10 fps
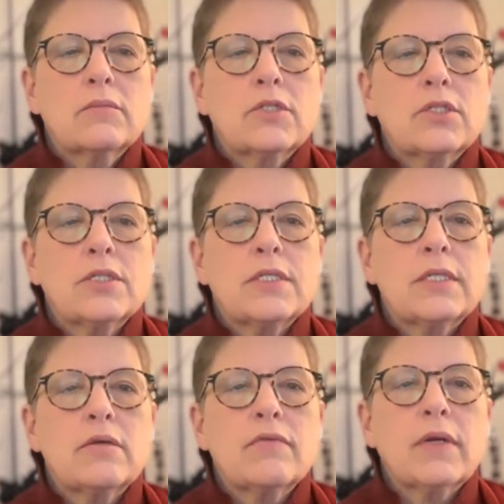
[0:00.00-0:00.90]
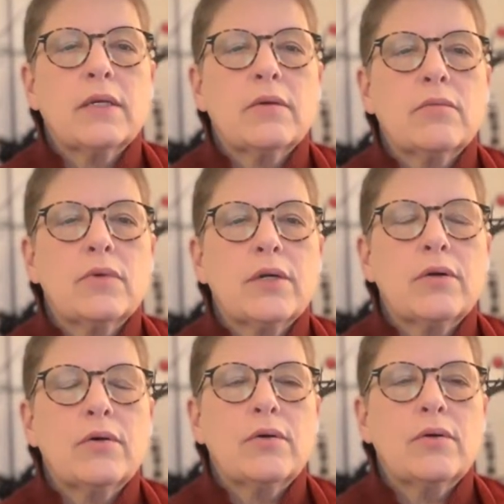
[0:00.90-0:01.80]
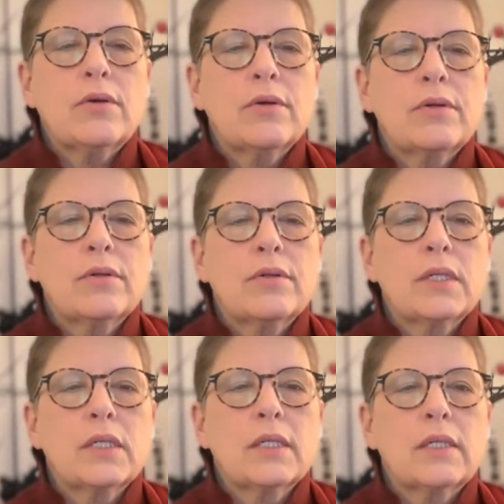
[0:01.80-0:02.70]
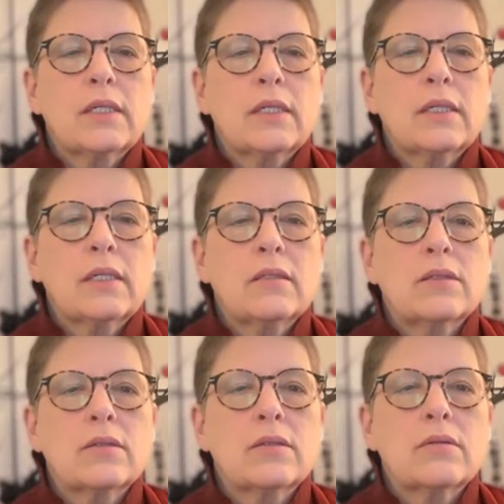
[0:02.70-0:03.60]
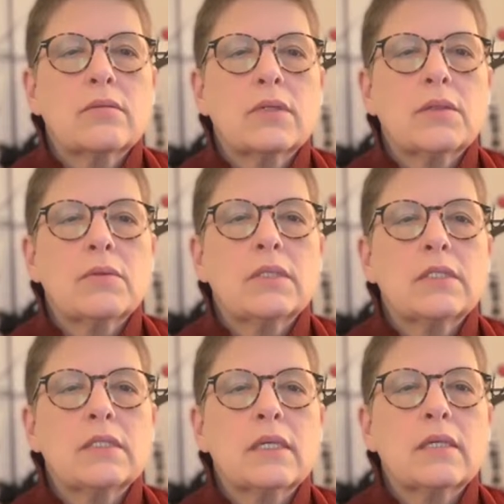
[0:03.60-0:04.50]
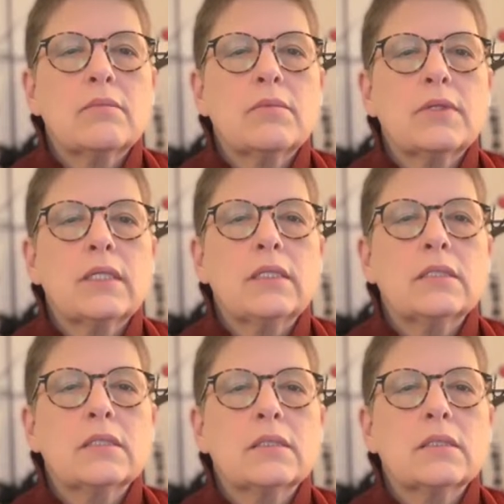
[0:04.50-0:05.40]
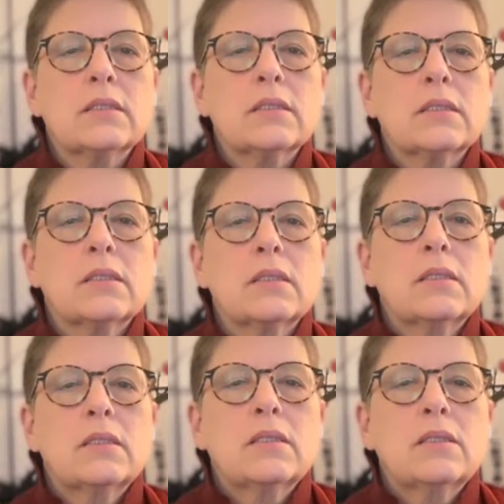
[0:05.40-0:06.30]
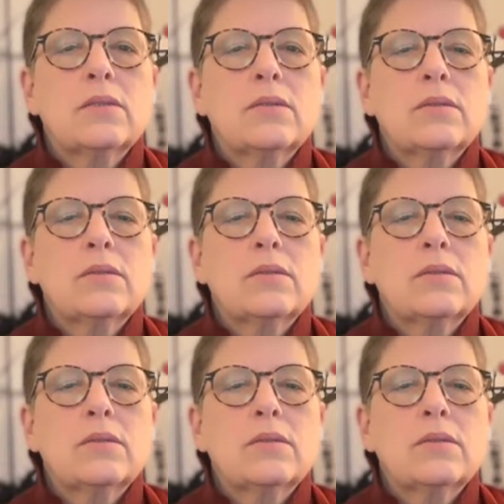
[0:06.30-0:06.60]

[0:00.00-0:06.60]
just seeing if I can record on here. Wait 1 second, please. I